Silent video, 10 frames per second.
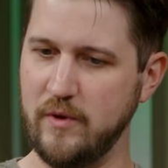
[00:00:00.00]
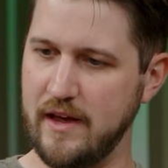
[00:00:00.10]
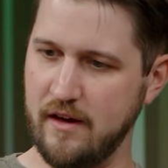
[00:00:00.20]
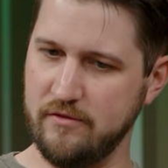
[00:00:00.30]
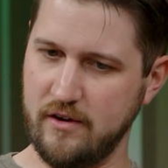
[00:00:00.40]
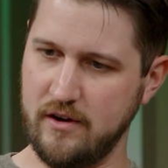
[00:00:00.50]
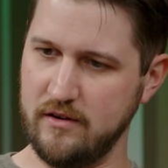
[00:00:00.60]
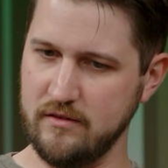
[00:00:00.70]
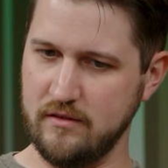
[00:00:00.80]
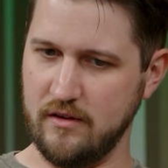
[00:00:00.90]
have
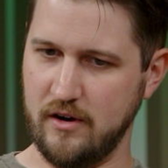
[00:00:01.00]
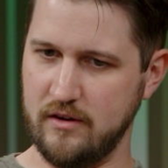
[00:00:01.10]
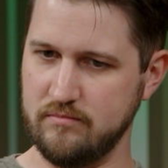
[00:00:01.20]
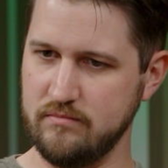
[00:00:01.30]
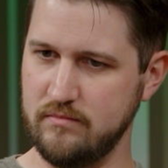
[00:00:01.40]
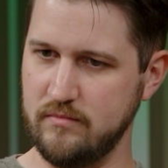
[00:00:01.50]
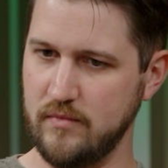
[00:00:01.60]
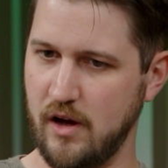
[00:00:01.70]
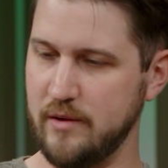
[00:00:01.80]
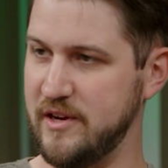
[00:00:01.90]
our
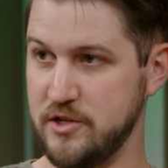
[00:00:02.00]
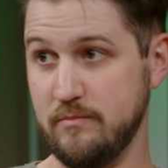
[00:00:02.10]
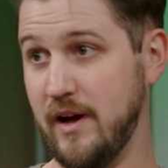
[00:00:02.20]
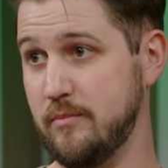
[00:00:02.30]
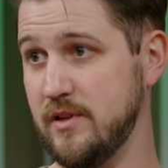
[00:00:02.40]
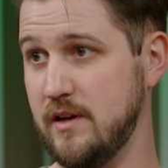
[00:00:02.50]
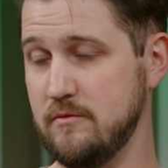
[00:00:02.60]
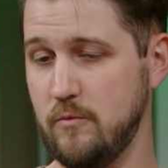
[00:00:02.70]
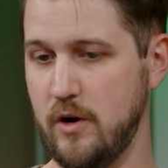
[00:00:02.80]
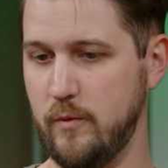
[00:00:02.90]
automation pipeline
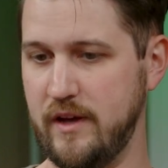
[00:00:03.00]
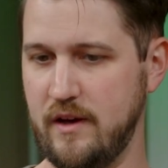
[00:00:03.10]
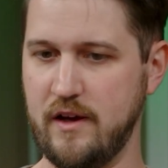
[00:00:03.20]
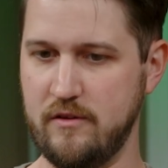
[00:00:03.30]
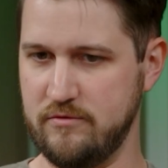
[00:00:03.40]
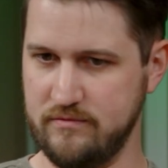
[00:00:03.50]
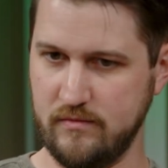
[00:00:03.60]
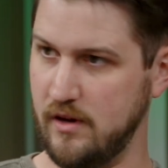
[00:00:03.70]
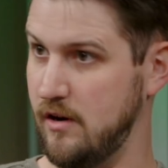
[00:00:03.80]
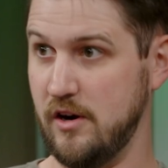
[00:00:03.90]
where we have
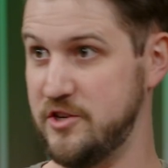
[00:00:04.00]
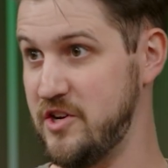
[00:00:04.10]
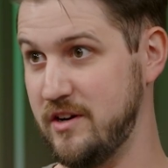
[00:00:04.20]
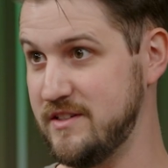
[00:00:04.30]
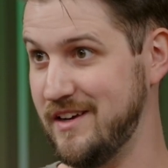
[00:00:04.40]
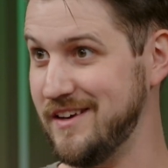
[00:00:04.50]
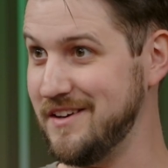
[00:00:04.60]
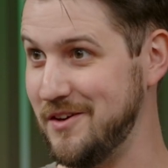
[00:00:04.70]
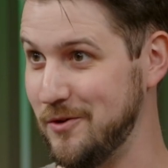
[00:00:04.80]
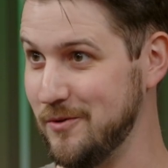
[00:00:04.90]
our Jira ticket
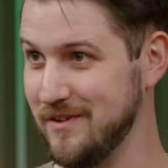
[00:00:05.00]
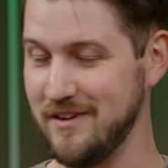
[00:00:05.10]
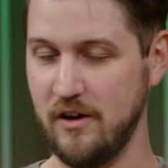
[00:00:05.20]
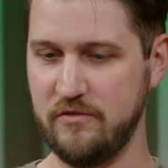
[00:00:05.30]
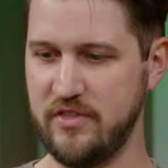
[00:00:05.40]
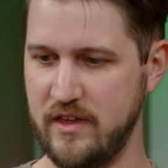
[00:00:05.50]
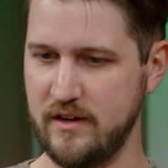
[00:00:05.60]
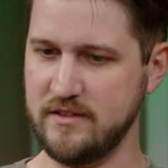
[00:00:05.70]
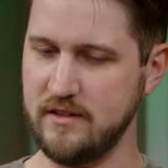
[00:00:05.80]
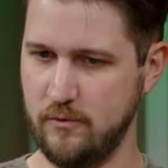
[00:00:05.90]
queue of
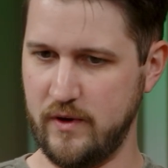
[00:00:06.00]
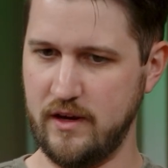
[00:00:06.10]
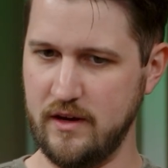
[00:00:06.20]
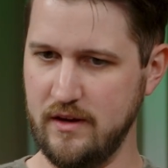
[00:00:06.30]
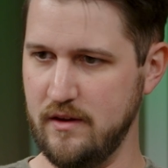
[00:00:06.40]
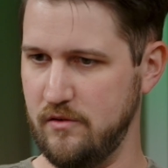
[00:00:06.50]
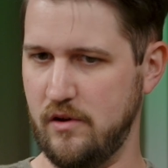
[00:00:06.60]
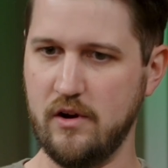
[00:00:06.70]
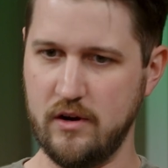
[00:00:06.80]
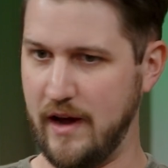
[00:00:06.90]
things that we
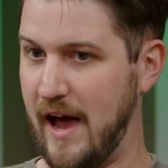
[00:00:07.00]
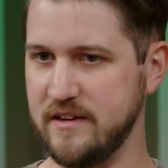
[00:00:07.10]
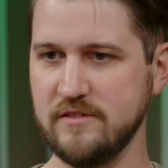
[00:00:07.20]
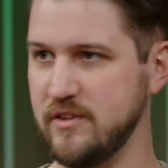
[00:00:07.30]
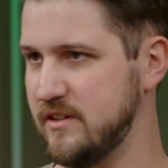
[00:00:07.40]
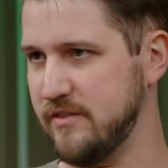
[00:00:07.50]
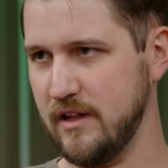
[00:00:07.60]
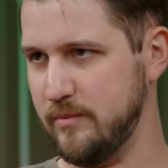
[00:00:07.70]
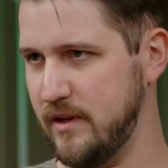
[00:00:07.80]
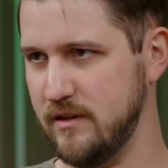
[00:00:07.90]
are actively
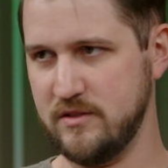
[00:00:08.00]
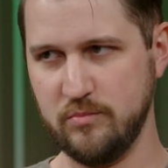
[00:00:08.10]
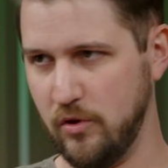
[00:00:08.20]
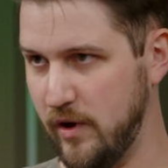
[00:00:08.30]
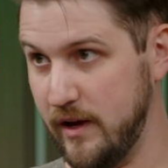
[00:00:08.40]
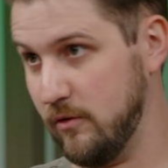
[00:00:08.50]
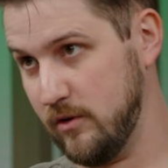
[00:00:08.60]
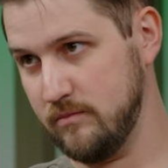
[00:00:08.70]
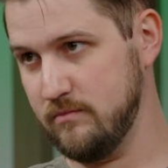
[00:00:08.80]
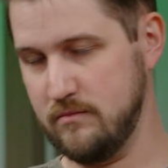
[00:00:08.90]
developing, deploying,
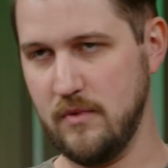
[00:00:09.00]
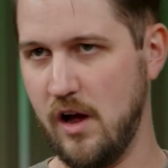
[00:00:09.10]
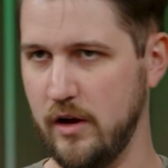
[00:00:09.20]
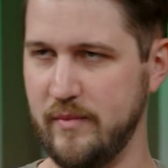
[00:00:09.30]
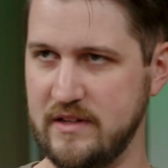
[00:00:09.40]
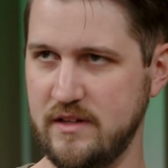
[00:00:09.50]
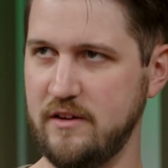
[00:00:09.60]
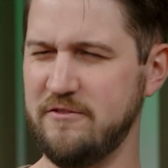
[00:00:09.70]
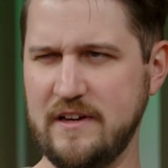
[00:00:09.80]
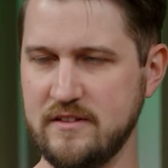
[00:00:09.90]
or augmenting,
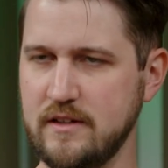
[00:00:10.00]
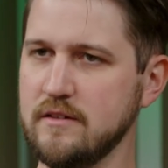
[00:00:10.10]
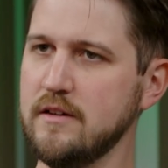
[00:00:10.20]
fixing.